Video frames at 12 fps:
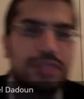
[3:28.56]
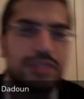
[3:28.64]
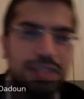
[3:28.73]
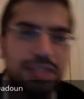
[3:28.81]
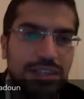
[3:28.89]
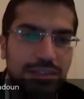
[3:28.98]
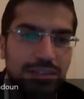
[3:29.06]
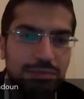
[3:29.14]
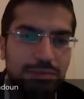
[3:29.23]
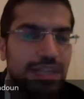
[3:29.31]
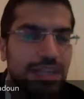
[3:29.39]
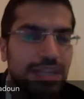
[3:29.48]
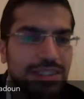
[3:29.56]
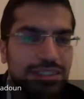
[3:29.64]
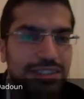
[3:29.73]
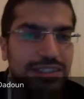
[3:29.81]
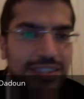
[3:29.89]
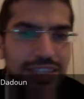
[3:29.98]
two parts, you see.
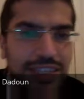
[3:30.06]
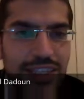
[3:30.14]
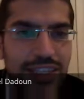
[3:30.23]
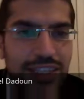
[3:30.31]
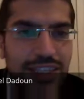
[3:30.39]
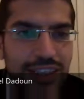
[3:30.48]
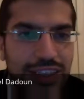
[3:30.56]
Man,